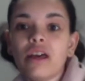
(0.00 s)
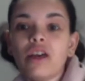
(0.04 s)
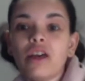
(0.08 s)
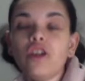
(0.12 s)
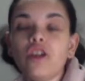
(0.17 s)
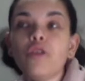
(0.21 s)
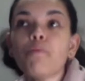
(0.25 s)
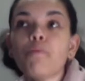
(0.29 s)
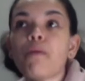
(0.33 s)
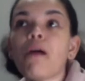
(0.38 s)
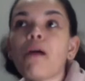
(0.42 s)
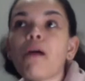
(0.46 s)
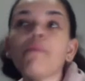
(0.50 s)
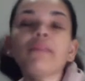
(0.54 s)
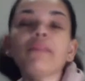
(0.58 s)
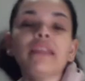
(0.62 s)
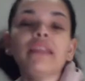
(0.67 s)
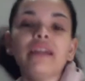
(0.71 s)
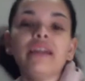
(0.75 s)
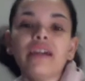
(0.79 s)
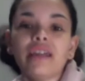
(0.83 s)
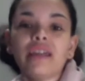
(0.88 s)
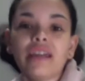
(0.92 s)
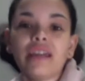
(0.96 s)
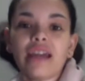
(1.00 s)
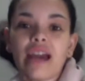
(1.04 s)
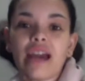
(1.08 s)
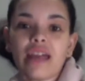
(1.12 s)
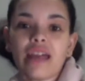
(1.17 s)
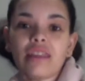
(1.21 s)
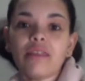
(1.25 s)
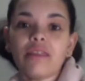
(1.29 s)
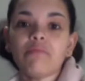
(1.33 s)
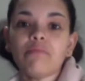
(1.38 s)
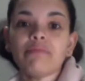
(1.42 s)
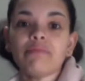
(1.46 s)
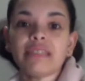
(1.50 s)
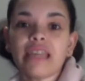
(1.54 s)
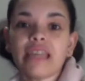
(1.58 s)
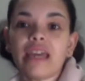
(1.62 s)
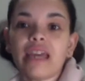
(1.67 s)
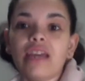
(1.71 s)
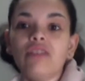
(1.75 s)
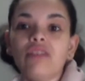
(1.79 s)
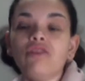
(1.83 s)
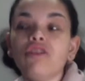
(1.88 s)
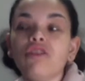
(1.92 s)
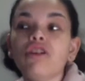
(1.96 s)
You're probably going to get them
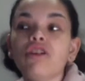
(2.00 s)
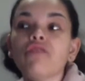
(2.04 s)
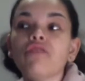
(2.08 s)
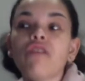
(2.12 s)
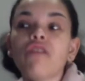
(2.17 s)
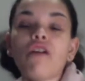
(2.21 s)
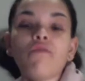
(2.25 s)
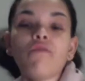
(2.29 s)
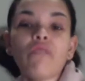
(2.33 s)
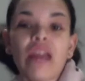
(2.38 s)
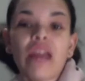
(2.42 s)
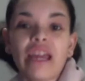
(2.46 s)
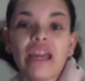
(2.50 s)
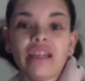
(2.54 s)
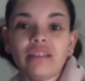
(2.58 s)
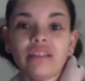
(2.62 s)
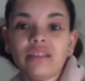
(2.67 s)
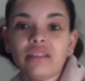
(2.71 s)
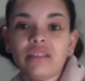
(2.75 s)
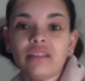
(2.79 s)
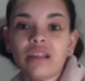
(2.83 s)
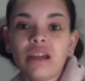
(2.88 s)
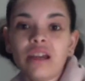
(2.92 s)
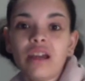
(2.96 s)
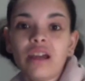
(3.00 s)
saying, do your own range.